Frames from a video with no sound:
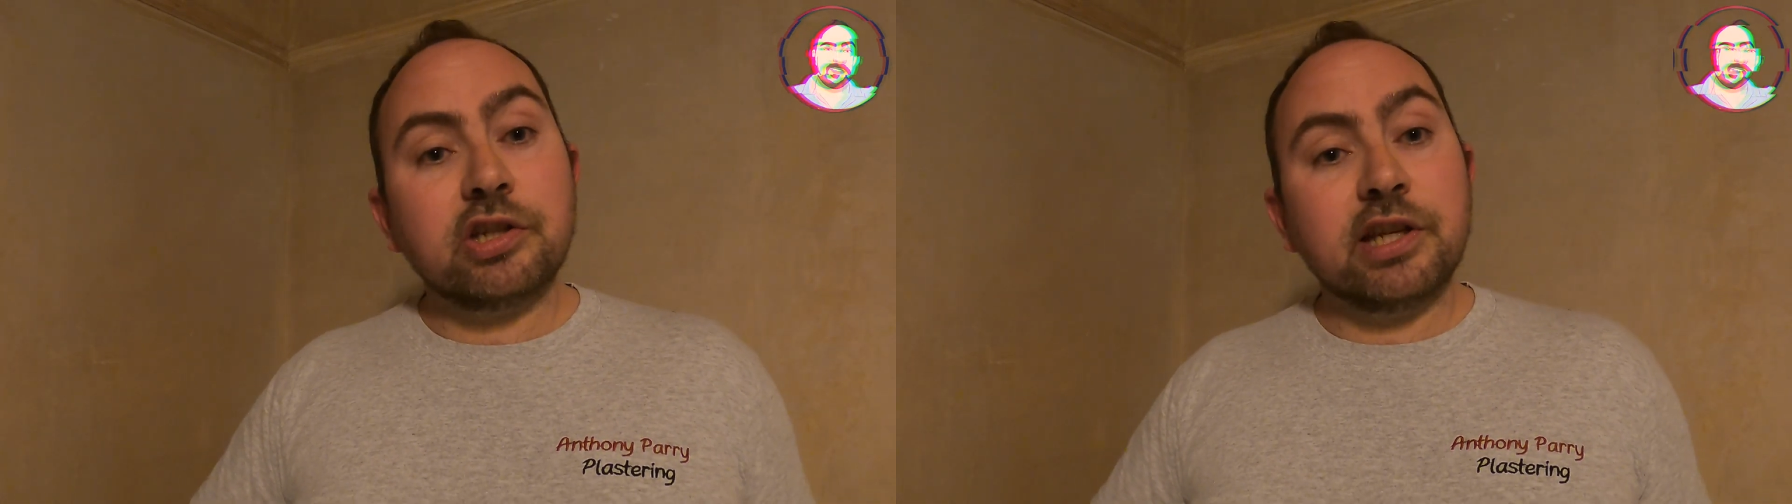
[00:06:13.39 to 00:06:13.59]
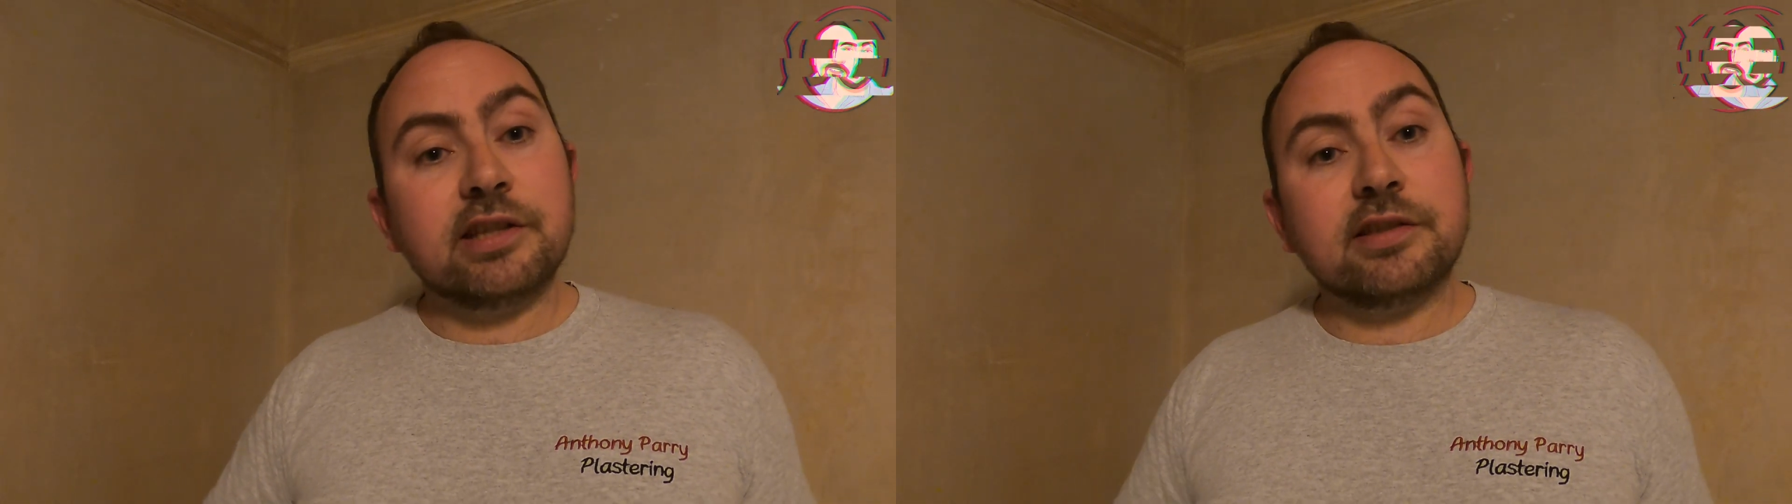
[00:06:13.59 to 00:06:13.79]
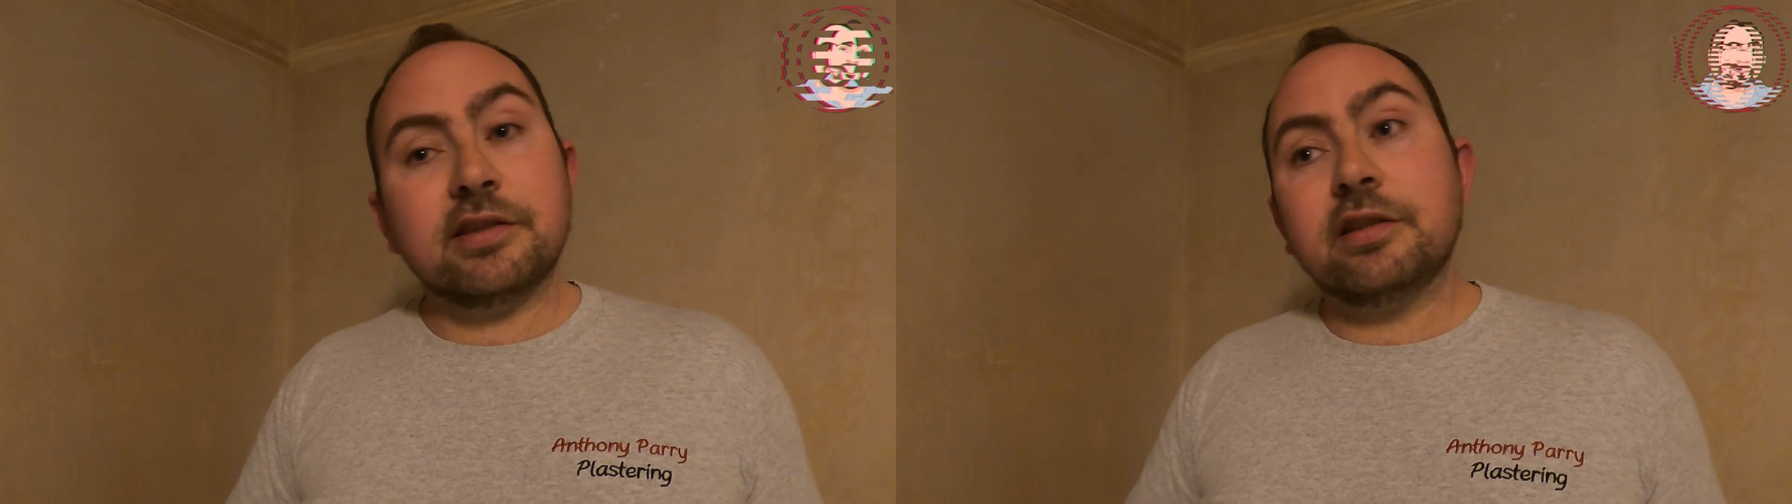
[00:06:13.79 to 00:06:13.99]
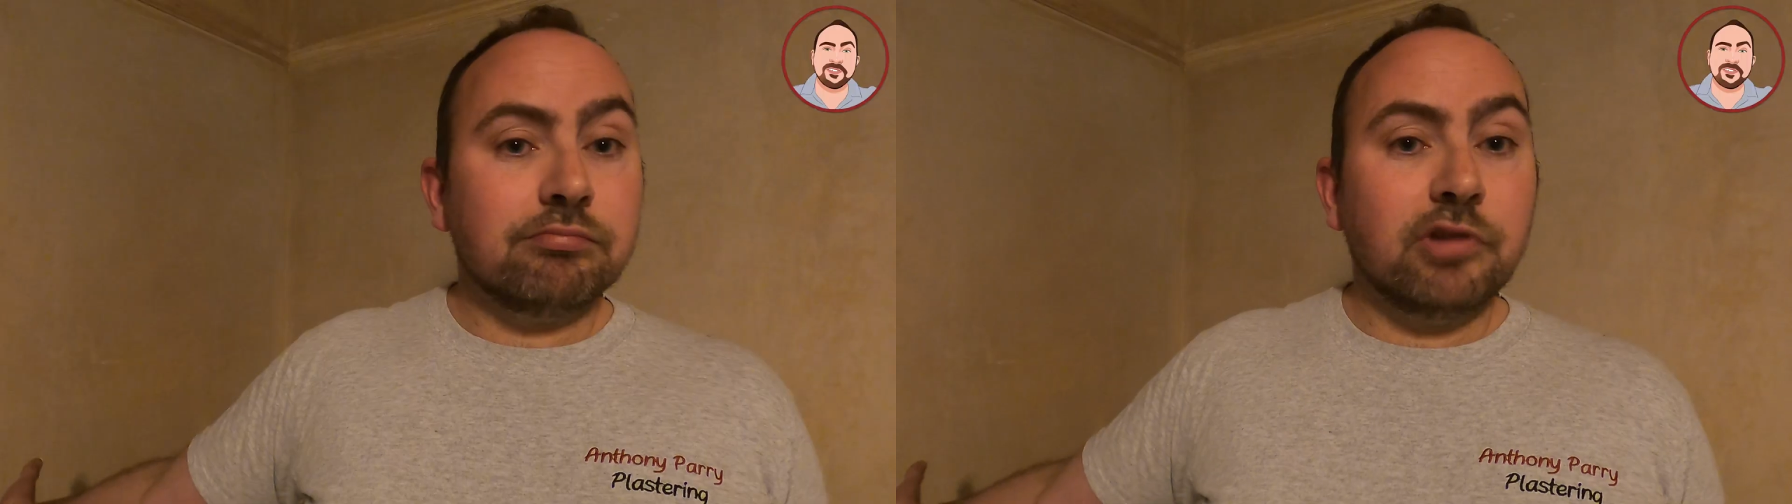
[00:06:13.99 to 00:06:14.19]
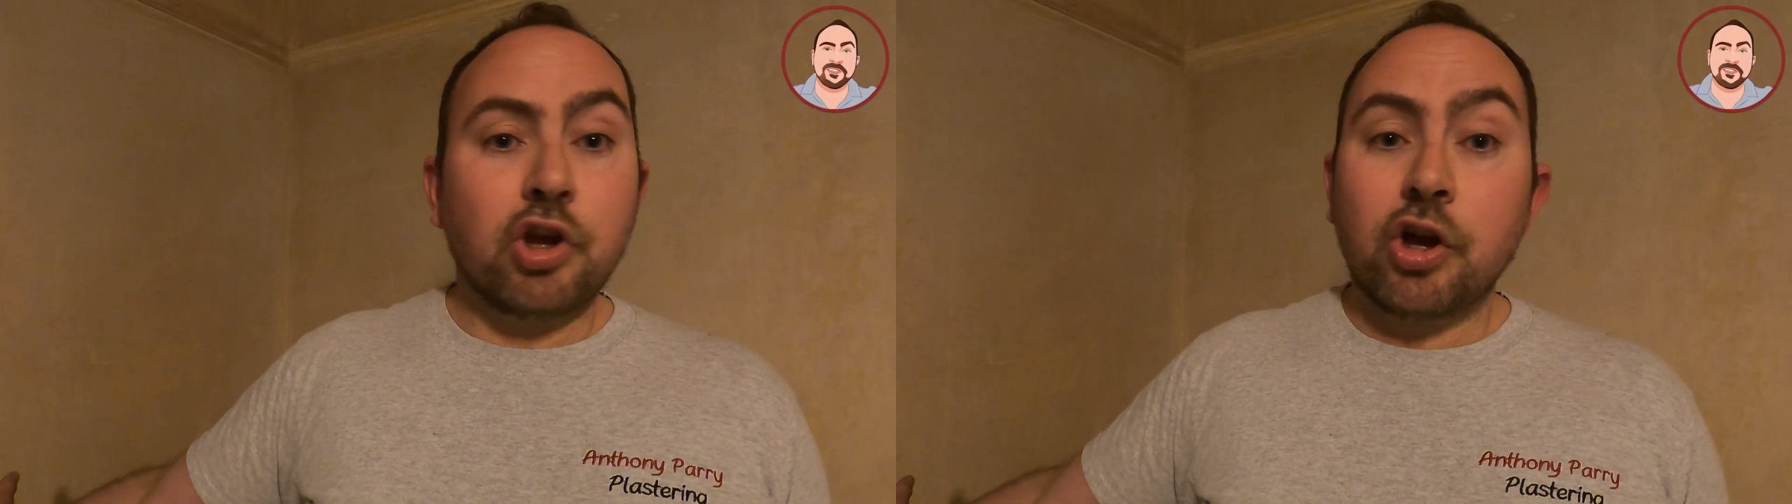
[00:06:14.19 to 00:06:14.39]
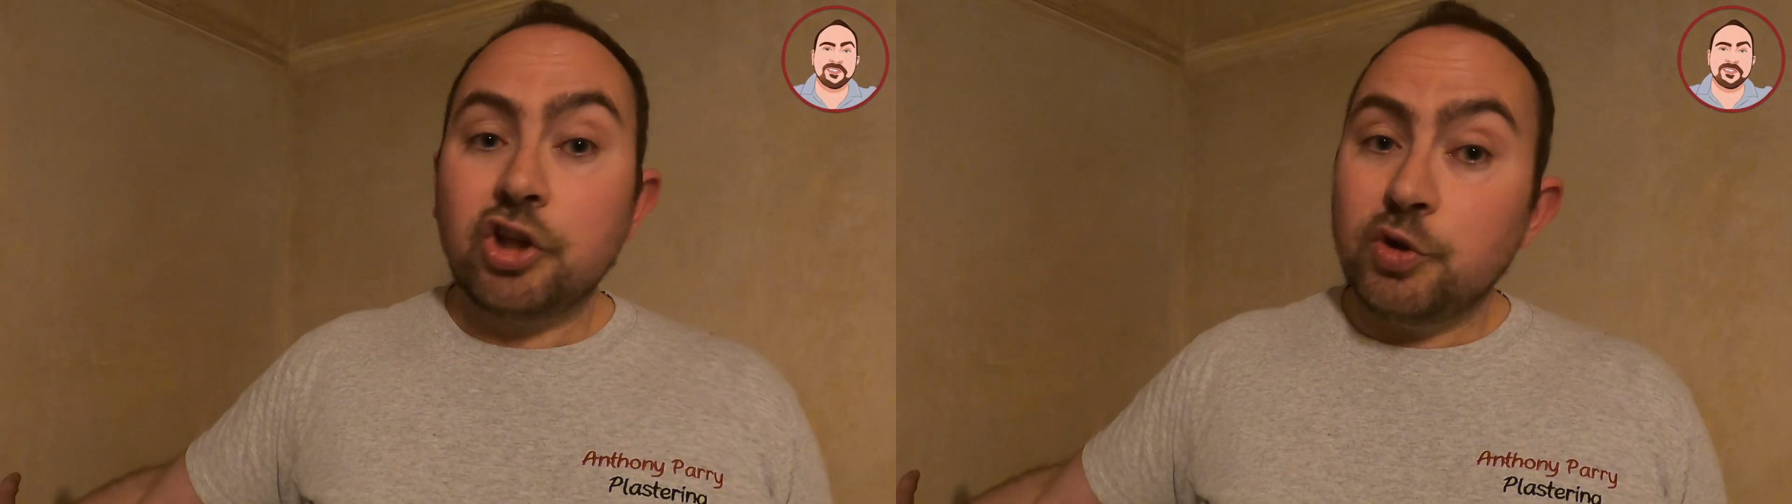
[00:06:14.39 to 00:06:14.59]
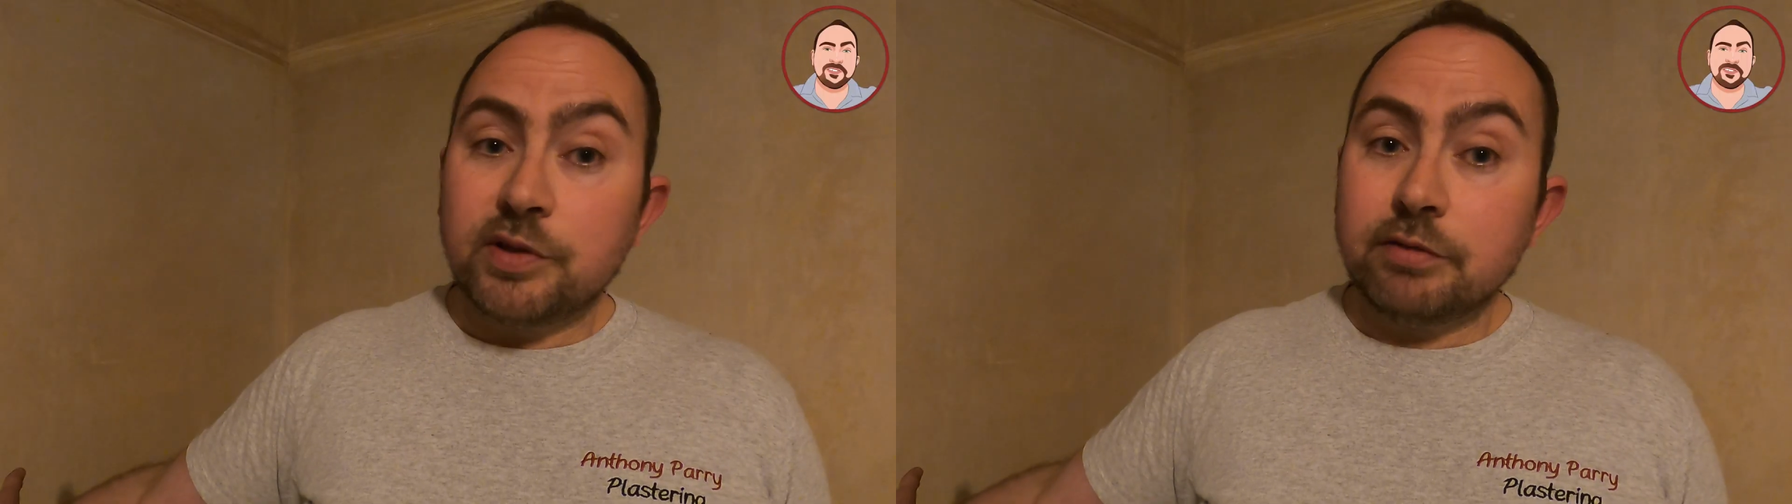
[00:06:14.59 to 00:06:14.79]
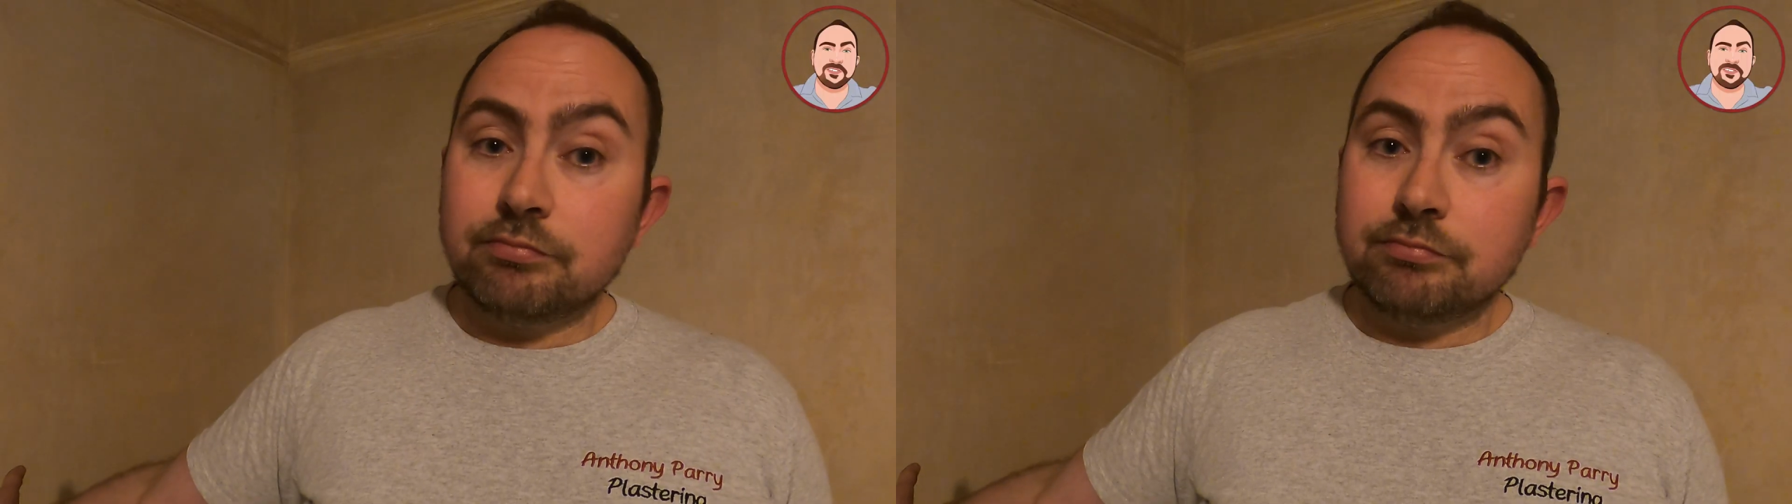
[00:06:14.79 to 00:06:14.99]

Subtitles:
it, you can't use it,